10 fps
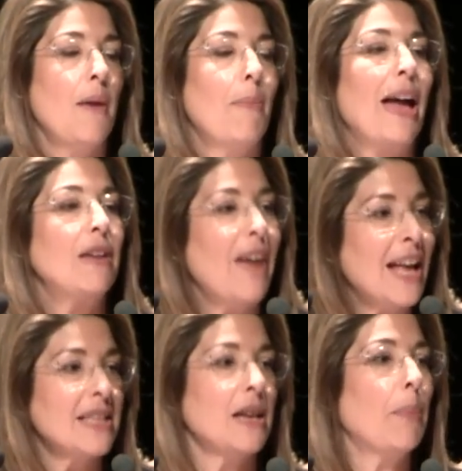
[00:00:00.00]
by
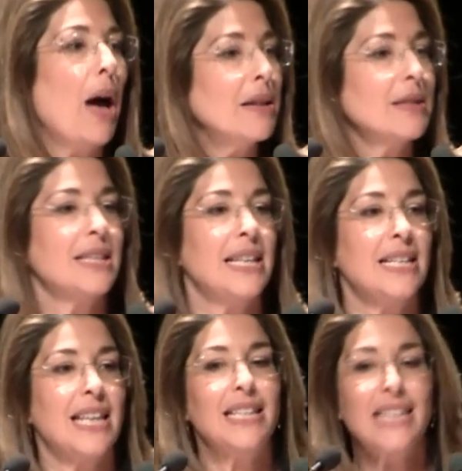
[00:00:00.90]
advancing
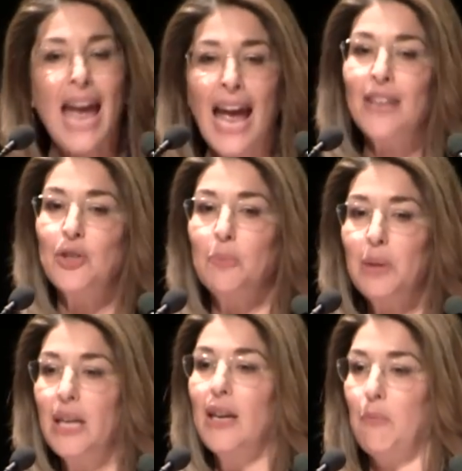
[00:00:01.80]
policies that
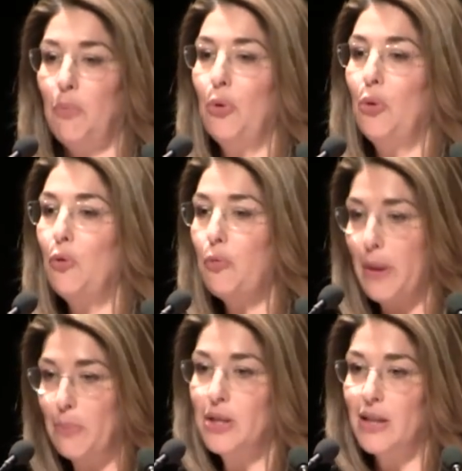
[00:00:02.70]
tangibly improve
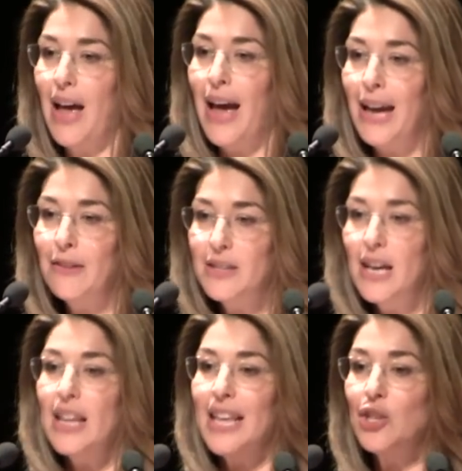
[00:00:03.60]
people's lives,
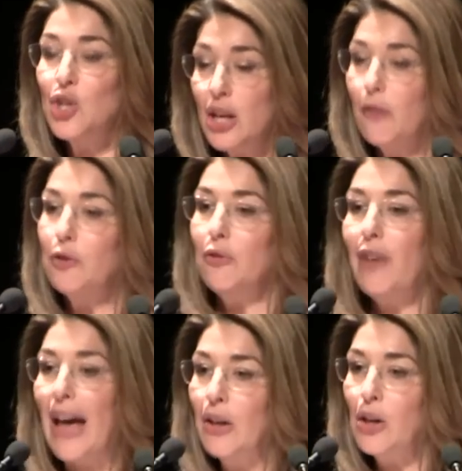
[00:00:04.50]
that shift
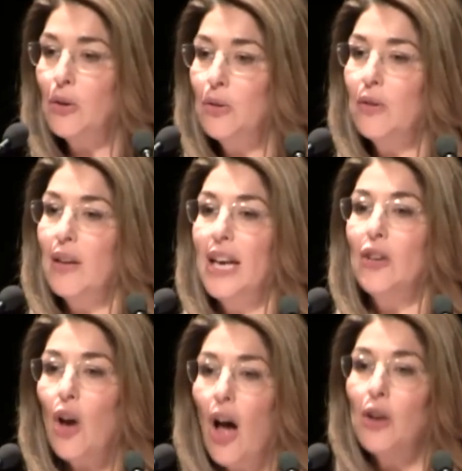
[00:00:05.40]
values
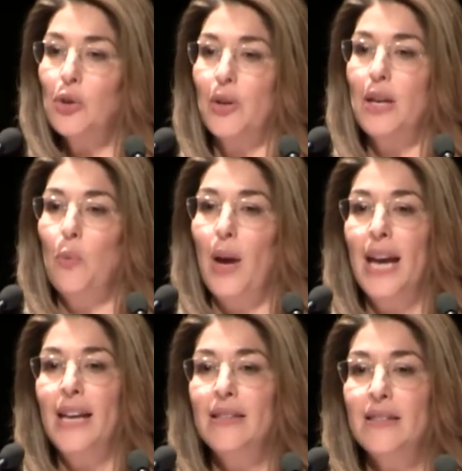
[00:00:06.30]
in concrete
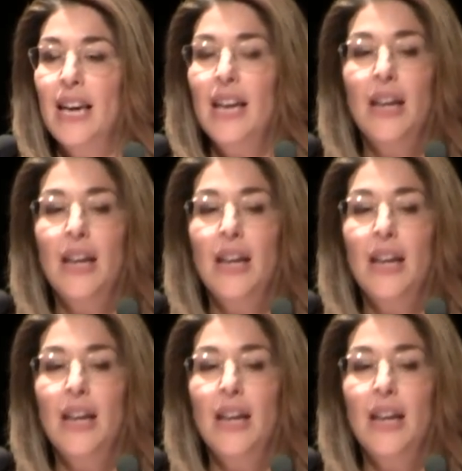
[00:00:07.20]
ways.